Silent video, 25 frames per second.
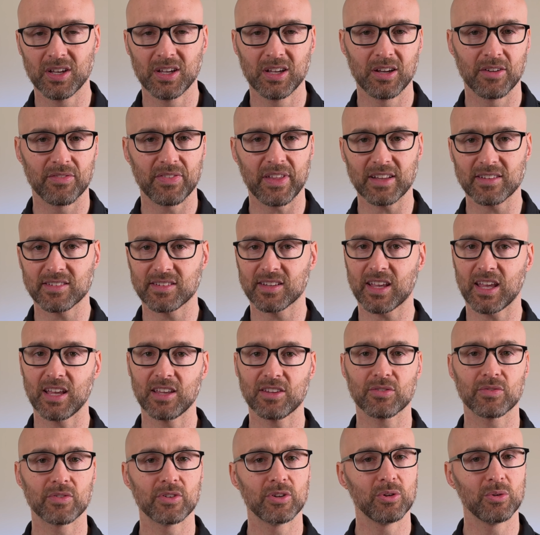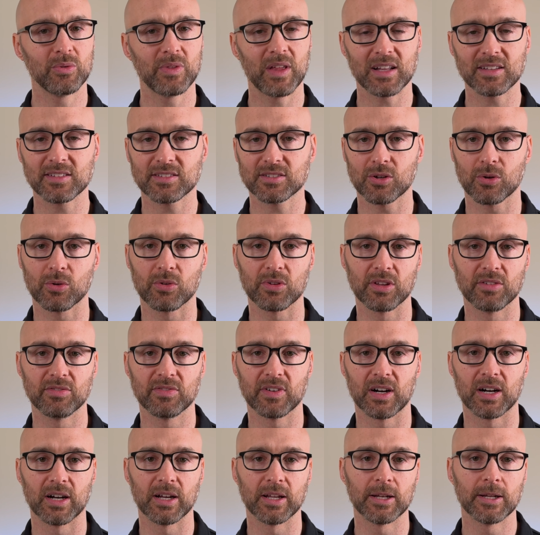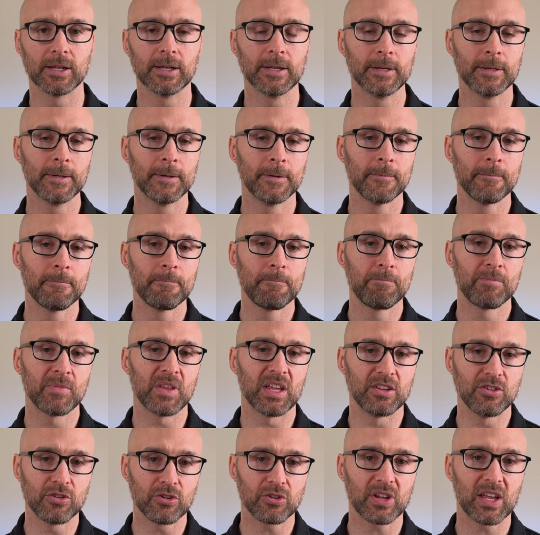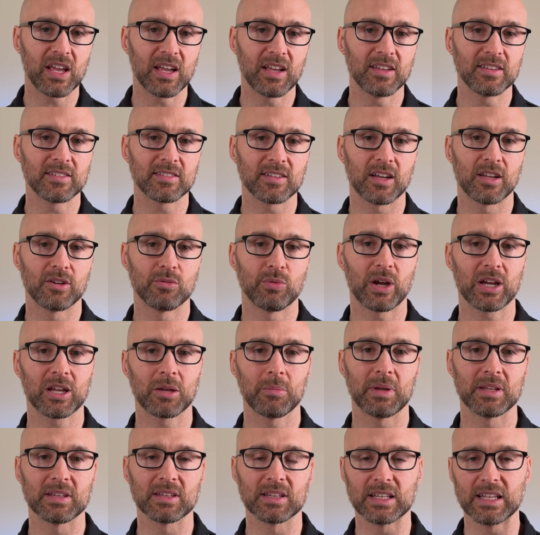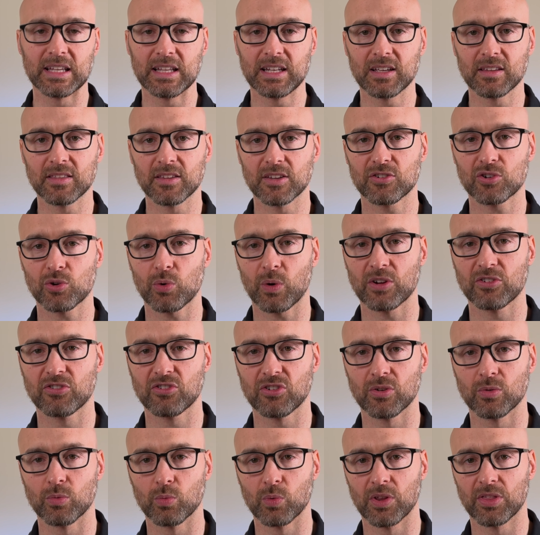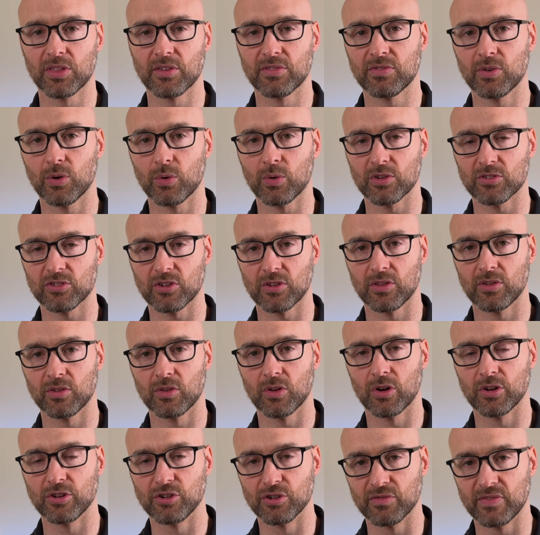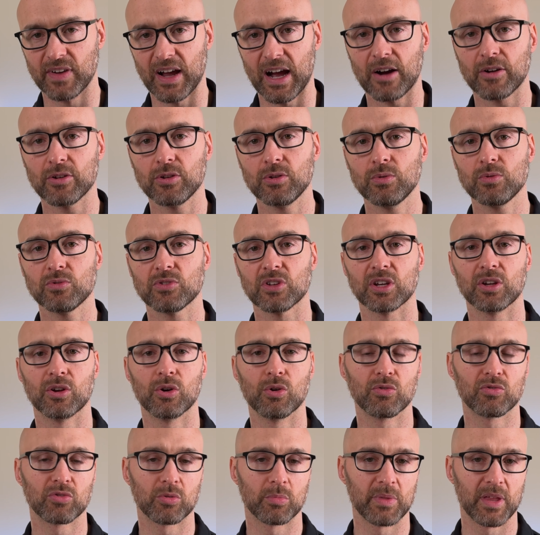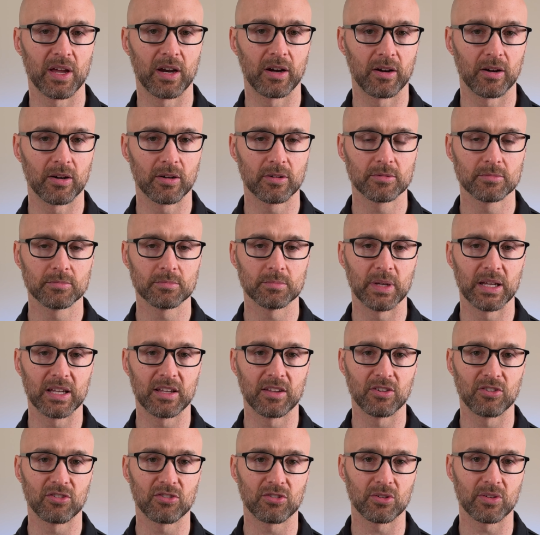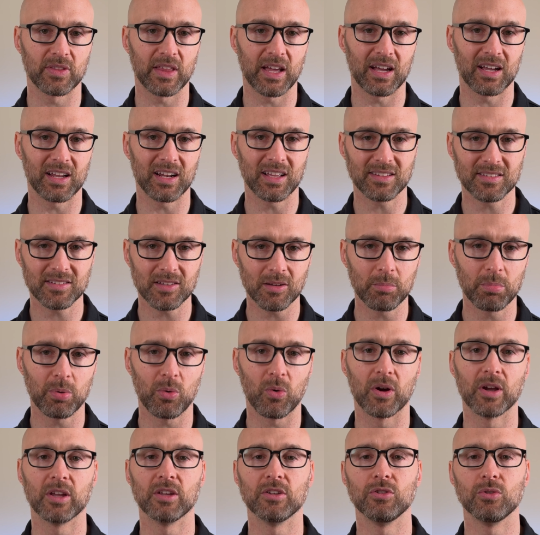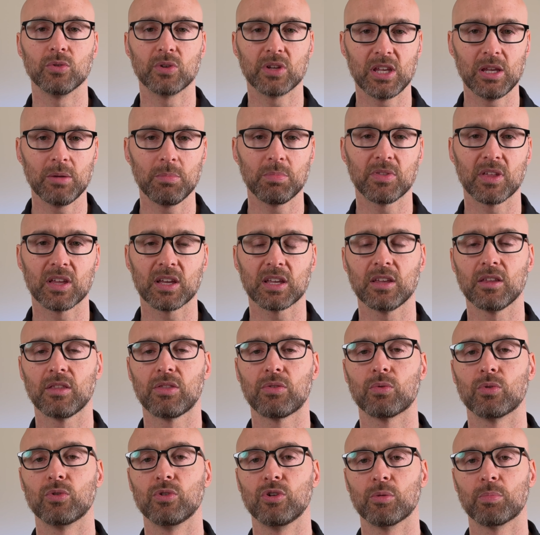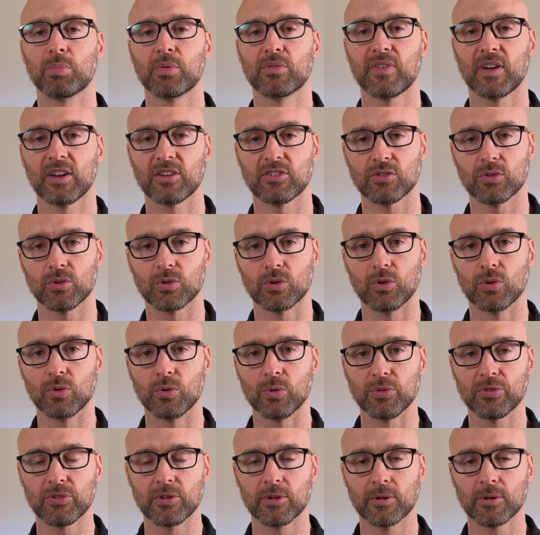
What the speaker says: If that's the case for you, that's totally fine. In your case, I'd recommend leading this question with a focus on your values and go from there, making sure that at some point you keep thinking through your professional goals.